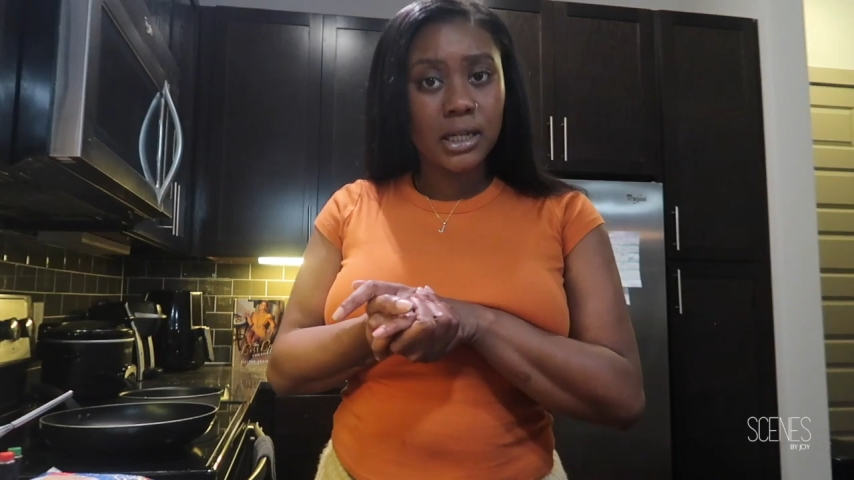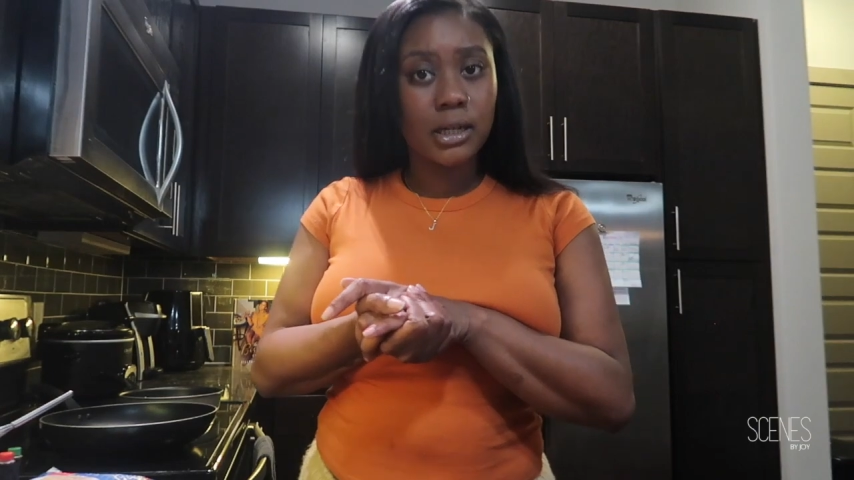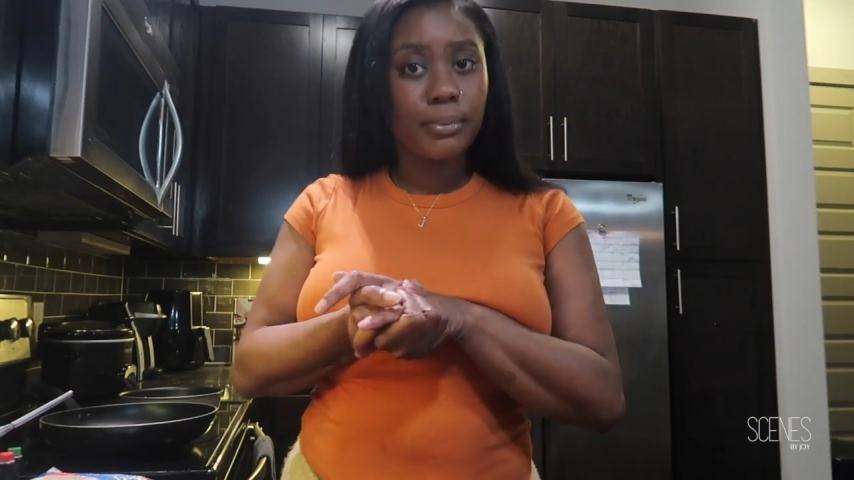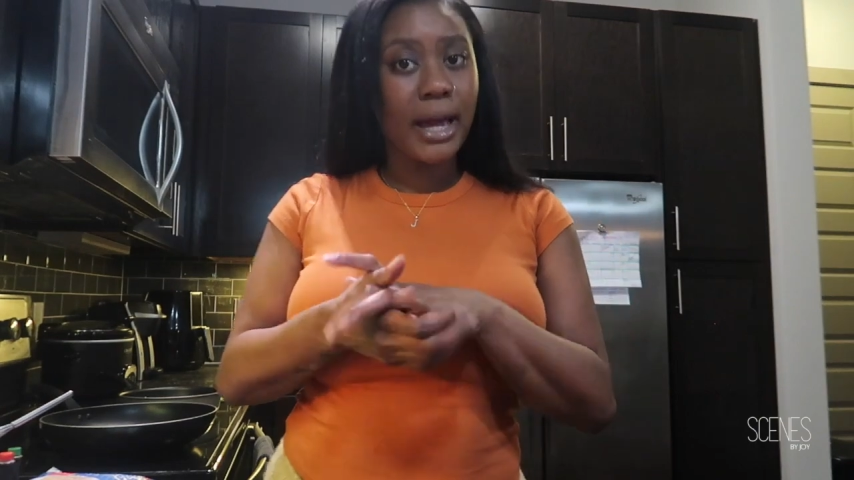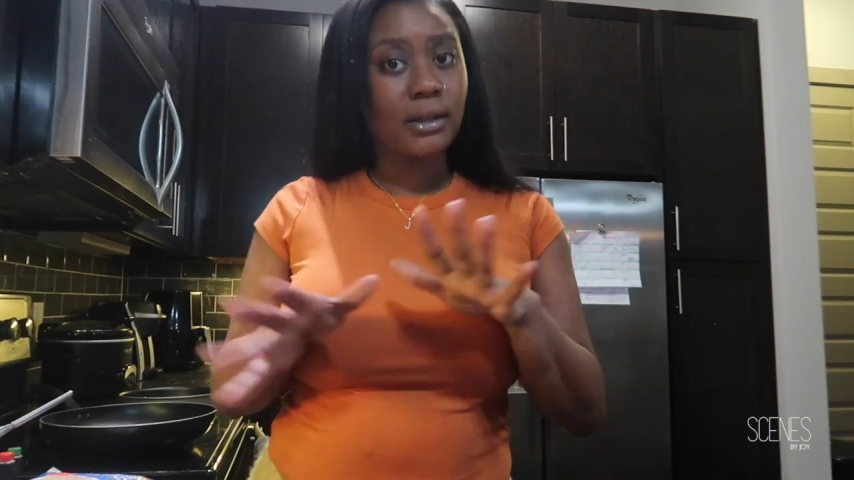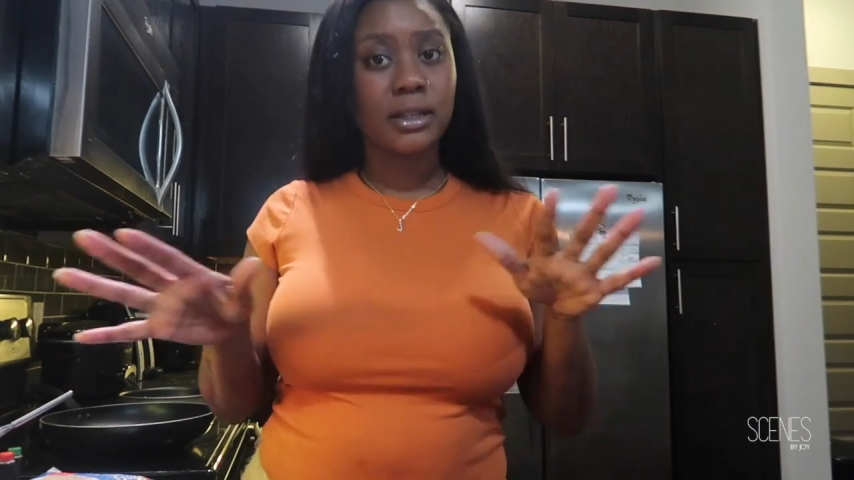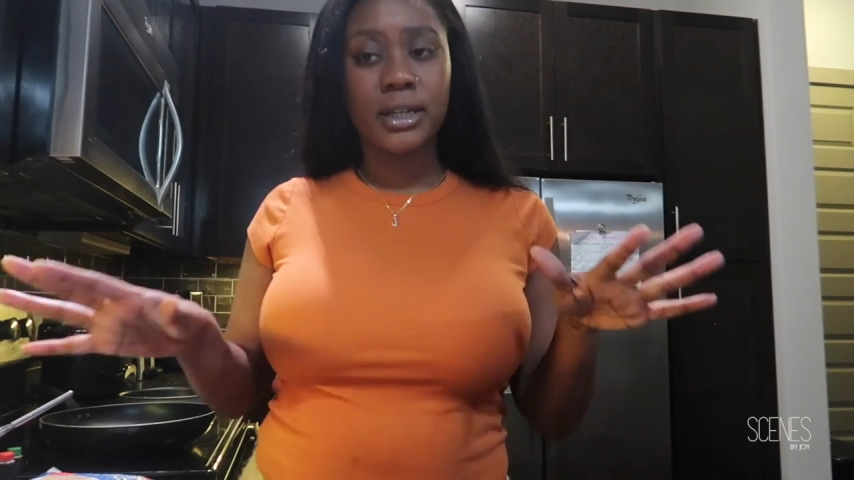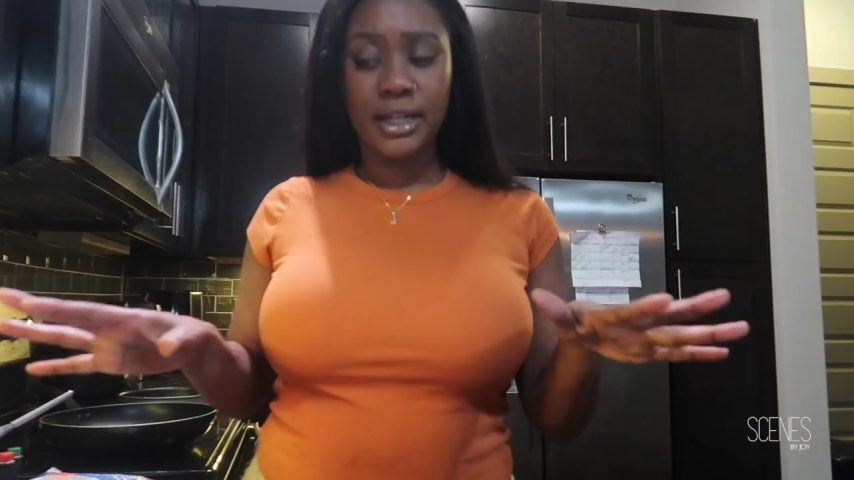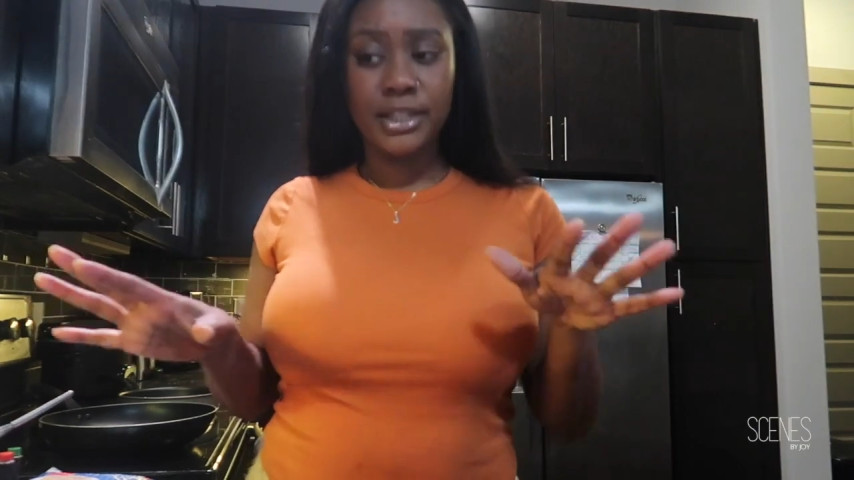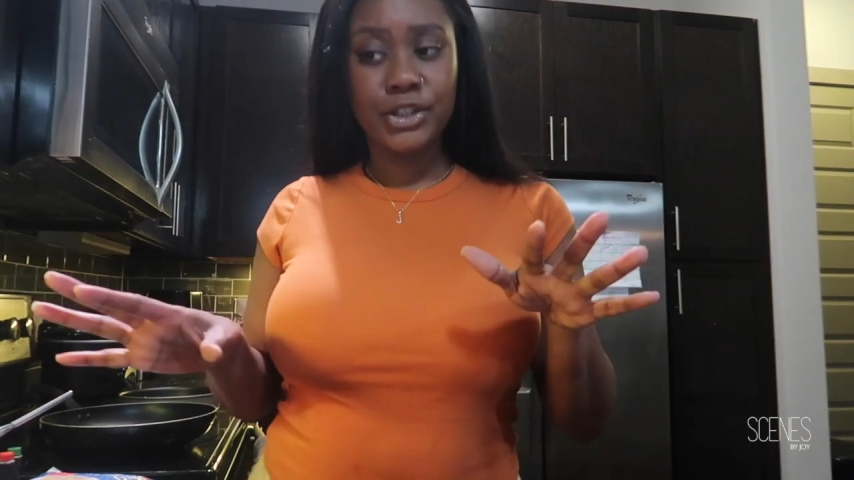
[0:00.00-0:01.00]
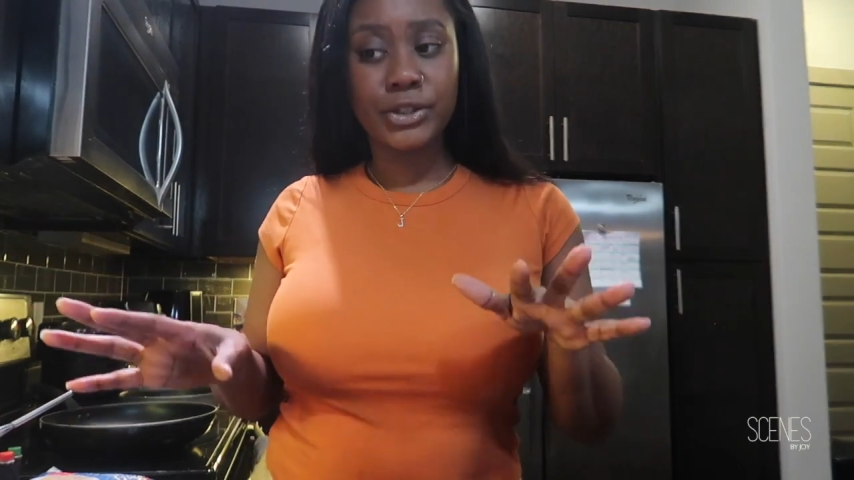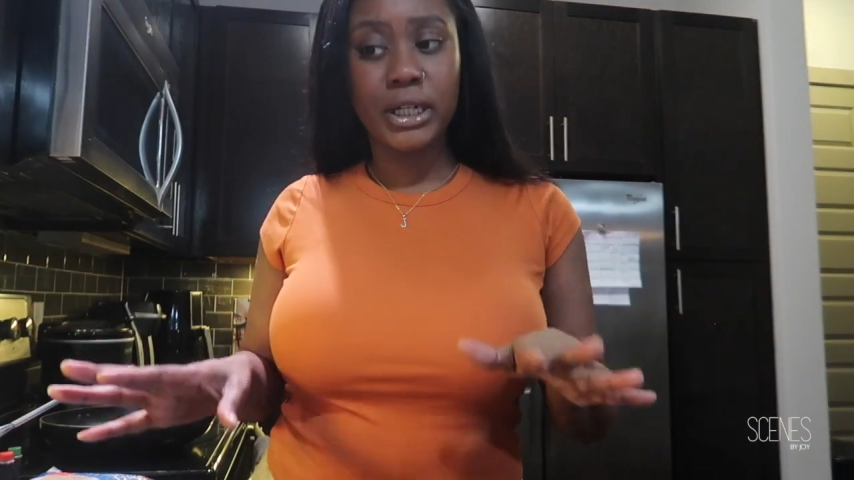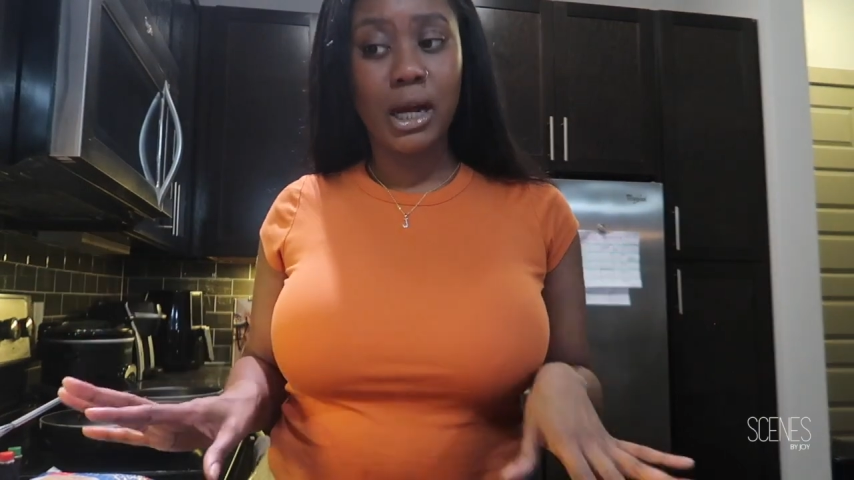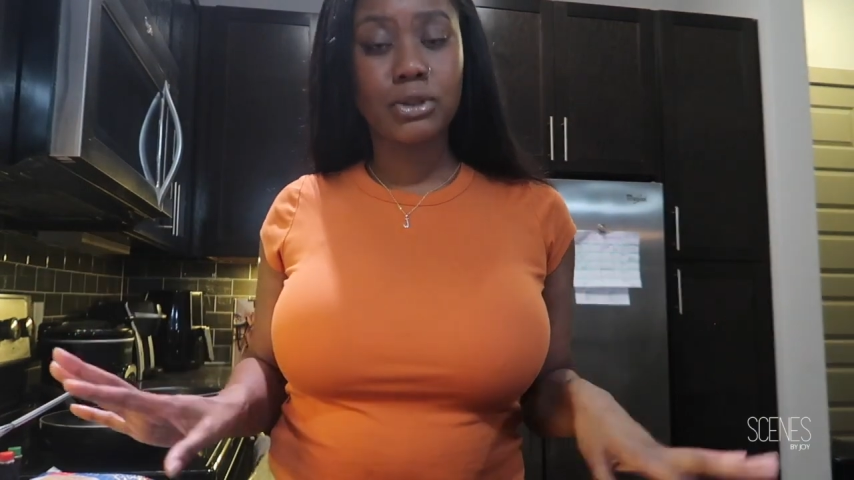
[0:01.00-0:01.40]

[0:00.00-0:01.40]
up out the country.